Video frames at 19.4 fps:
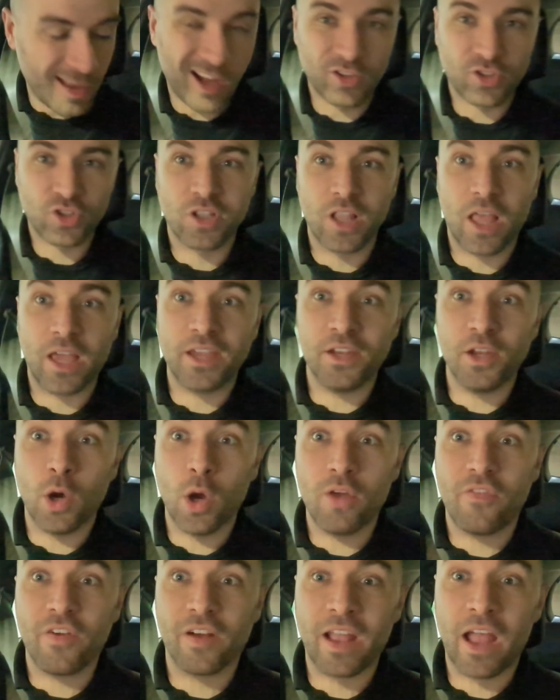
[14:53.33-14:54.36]
I'll just let you
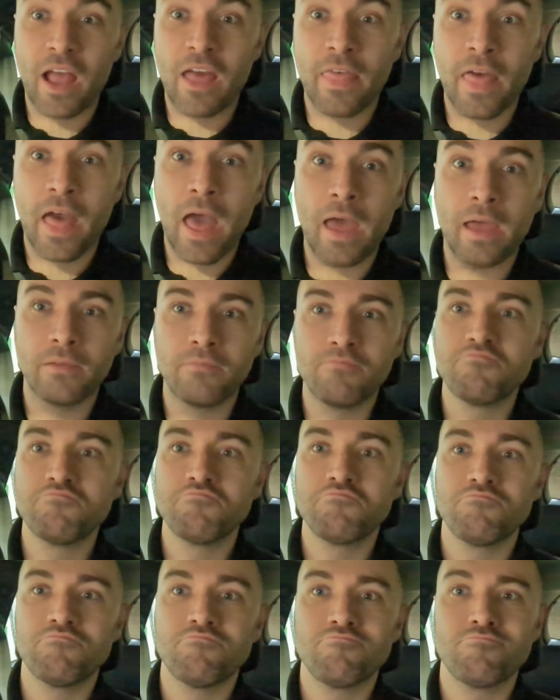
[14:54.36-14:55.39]
know if I get there
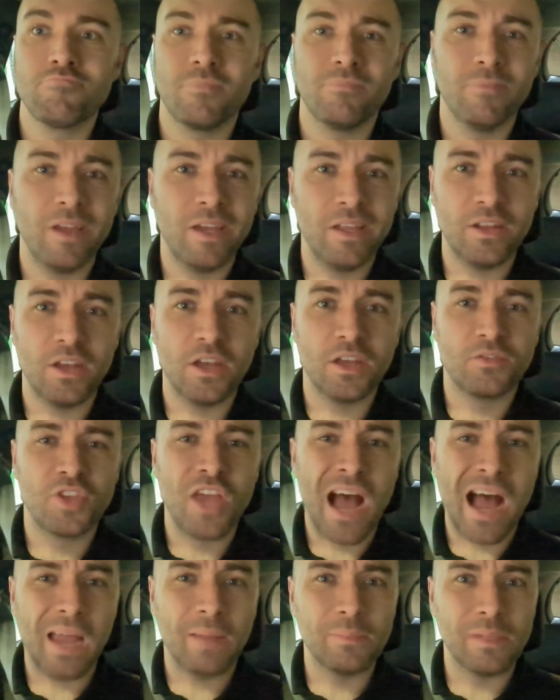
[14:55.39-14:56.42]
in a
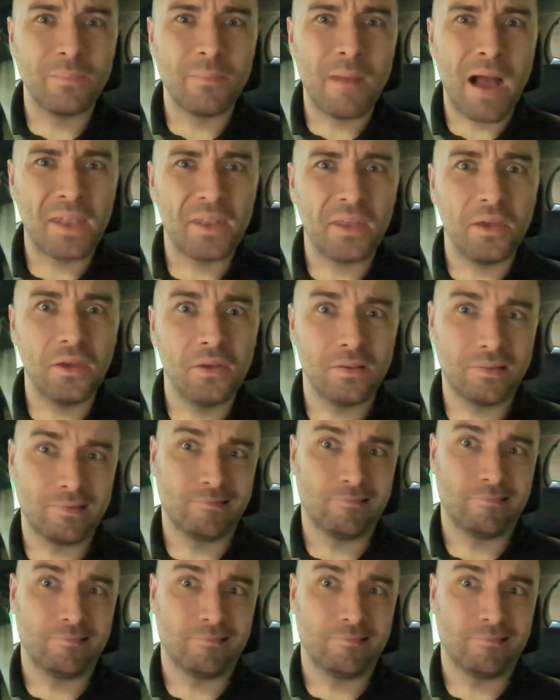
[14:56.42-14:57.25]
timely manner.